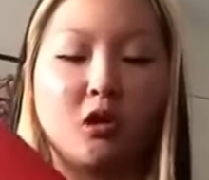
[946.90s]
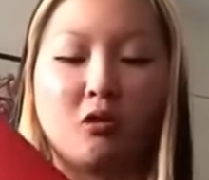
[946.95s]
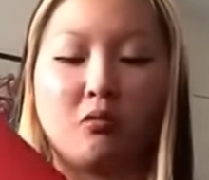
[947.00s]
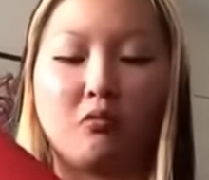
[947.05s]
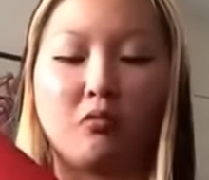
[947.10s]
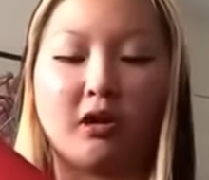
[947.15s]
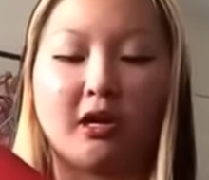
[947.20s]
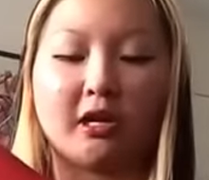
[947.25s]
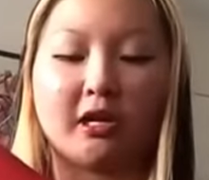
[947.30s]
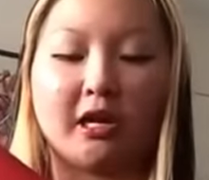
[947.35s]

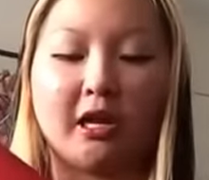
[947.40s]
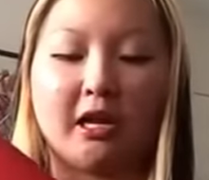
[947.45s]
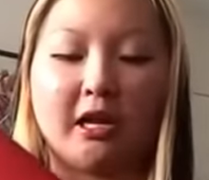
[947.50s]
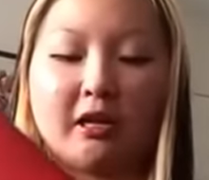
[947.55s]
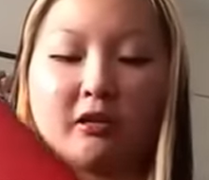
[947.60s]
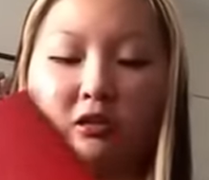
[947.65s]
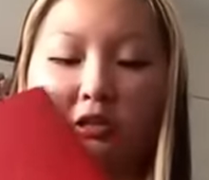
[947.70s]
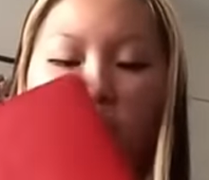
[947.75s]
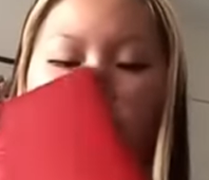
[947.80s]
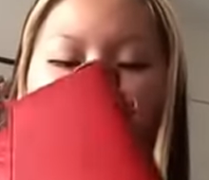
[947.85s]
what
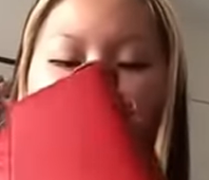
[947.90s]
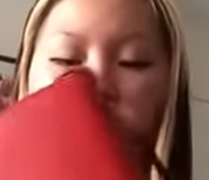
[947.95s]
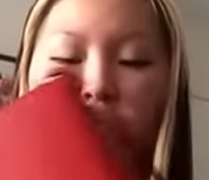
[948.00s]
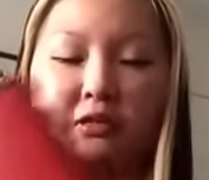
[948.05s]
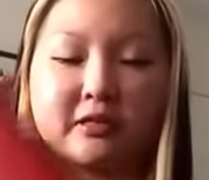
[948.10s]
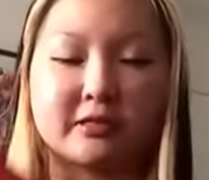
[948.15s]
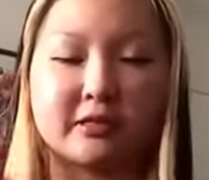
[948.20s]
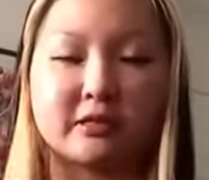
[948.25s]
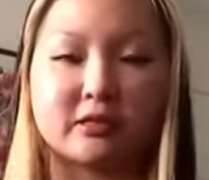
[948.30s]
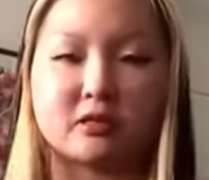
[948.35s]
it
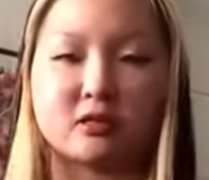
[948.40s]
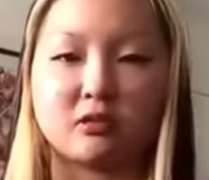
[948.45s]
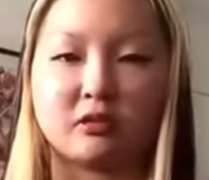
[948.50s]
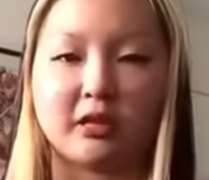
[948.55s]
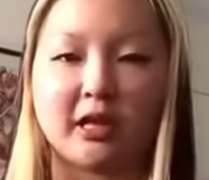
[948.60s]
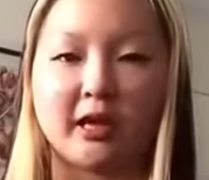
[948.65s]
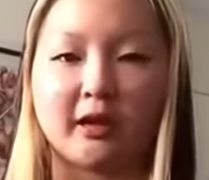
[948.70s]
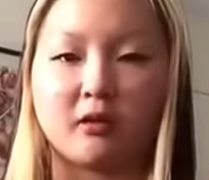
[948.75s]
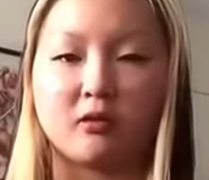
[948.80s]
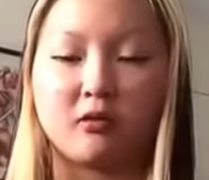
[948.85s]
feels
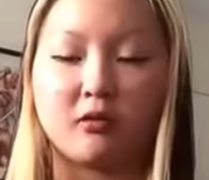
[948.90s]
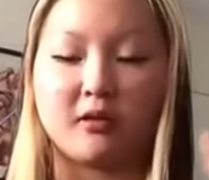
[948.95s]
like